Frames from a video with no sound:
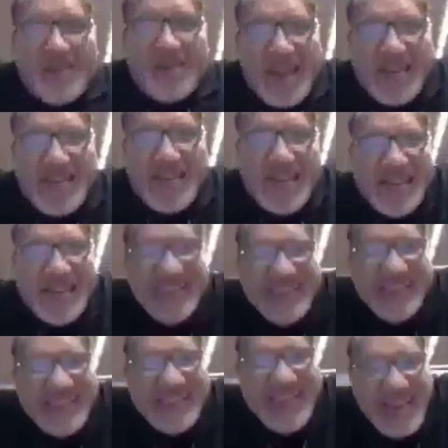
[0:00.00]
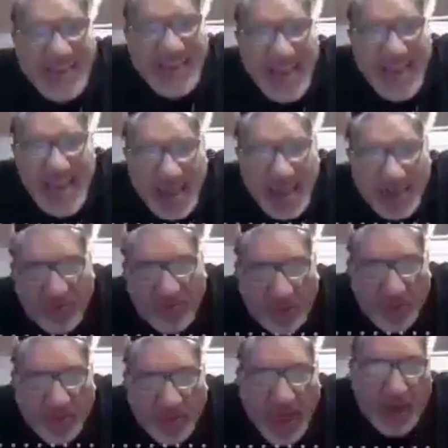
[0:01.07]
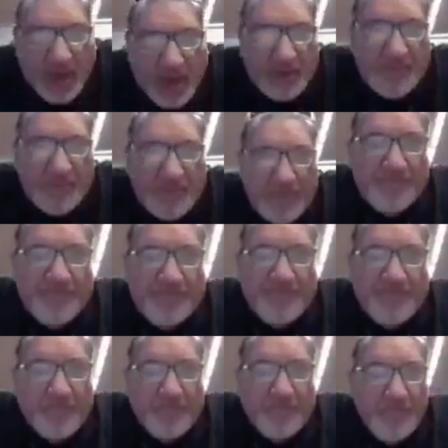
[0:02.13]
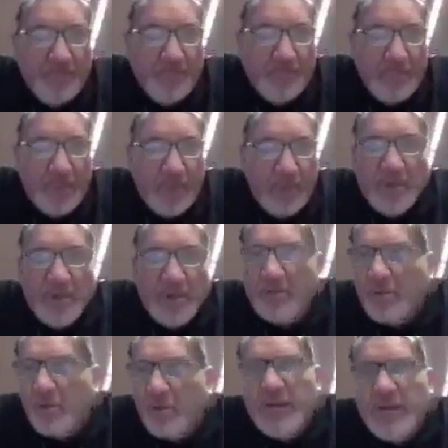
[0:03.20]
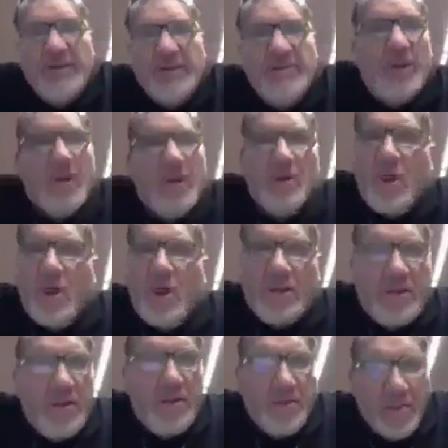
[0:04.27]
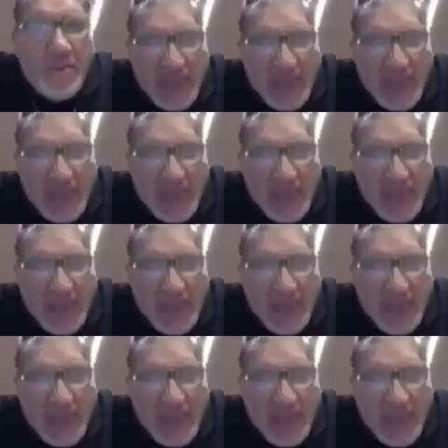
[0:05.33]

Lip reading: let's say that in 10 years from now, Santorini will not